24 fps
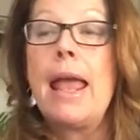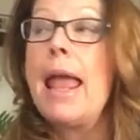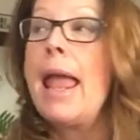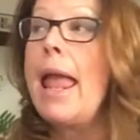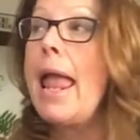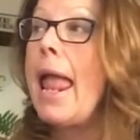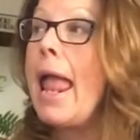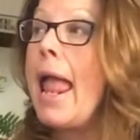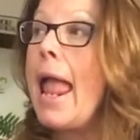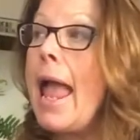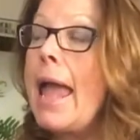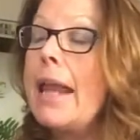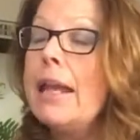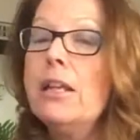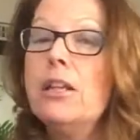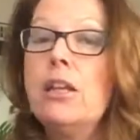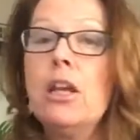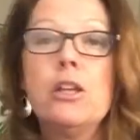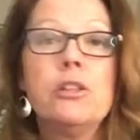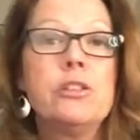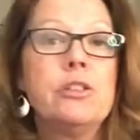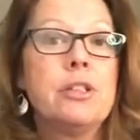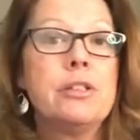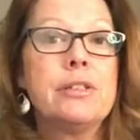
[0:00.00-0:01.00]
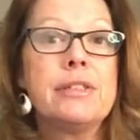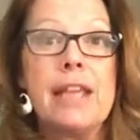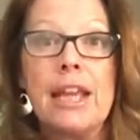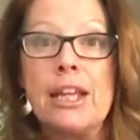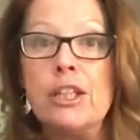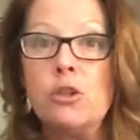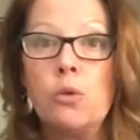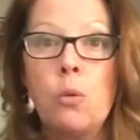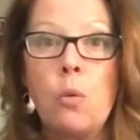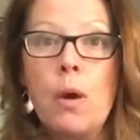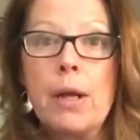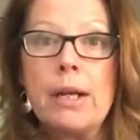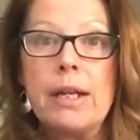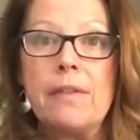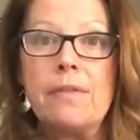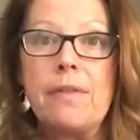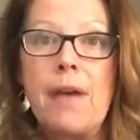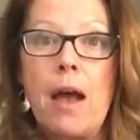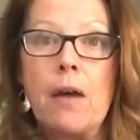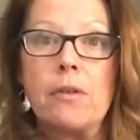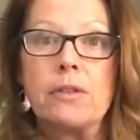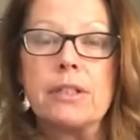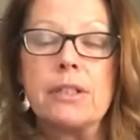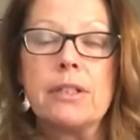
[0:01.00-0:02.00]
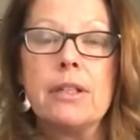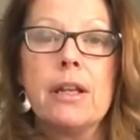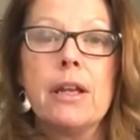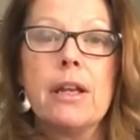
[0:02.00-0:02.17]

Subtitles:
added to say $20,000,